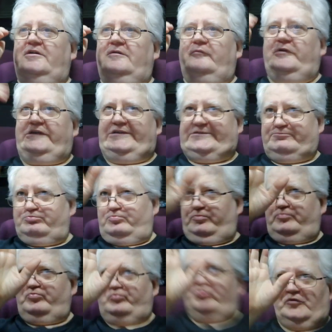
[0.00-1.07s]
when he
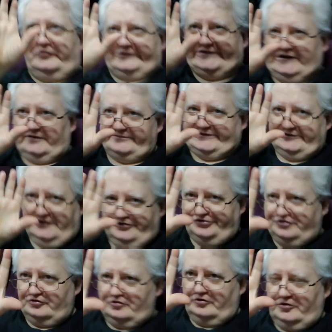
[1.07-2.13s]
walks up to the
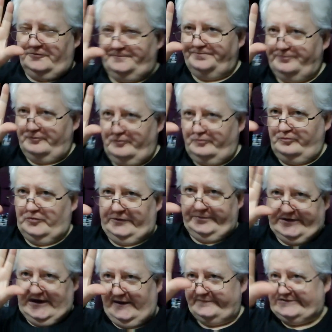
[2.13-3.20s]
door, when
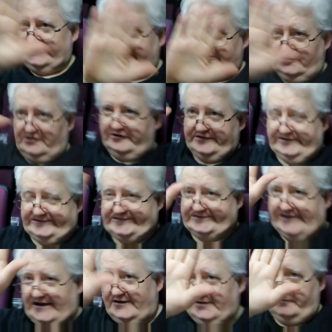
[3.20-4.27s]
Captain Kirk is
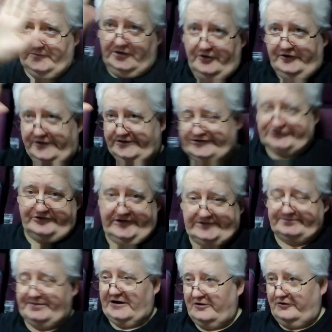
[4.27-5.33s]
standing behind the
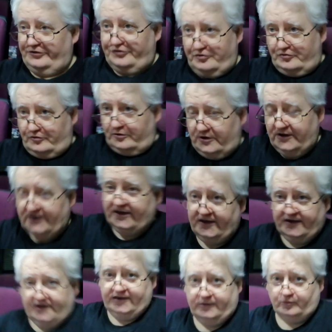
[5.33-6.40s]
transparent door,
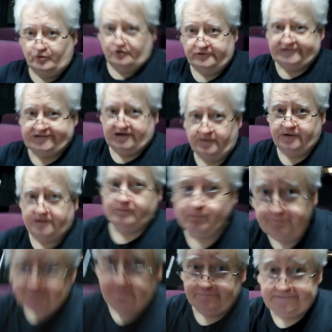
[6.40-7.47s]
and then walks up and then
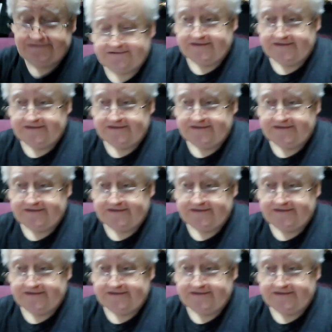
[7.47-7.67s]
bumps